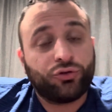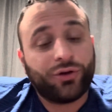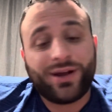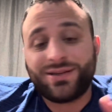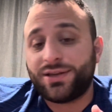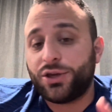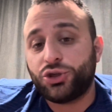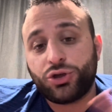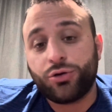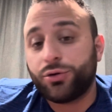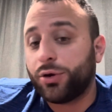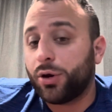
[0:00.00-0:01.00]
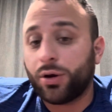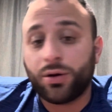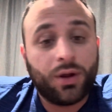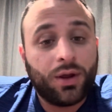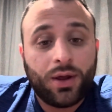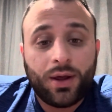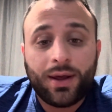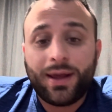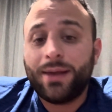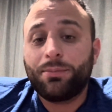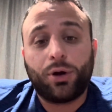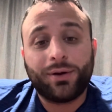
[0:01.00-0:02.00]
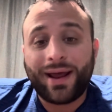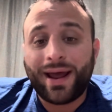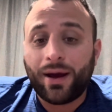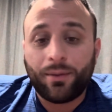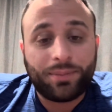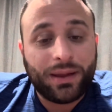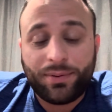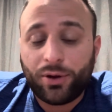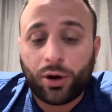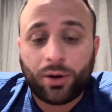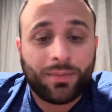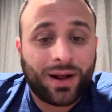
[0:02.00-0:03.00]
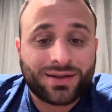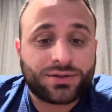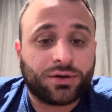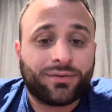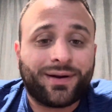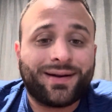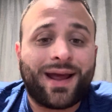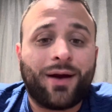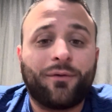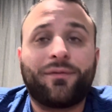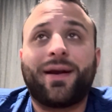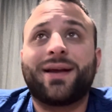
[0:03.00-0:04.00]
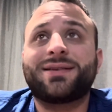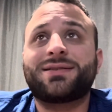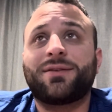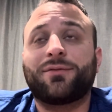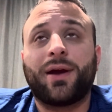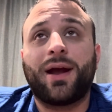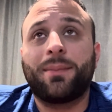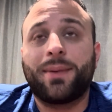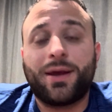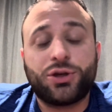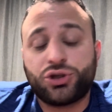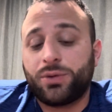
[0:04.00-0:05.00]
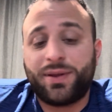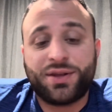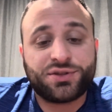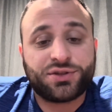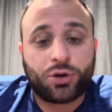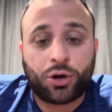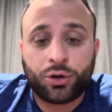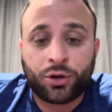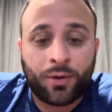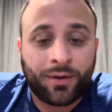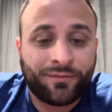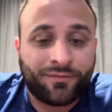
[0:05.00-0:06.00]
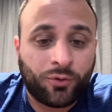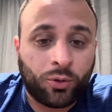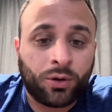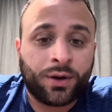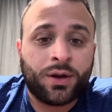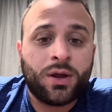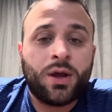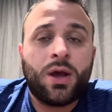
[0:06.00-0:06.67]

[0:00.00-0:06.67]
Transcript: Tracy Jr. He balled out. PPR monster right now in fantasy for him. He should be the starter going forward.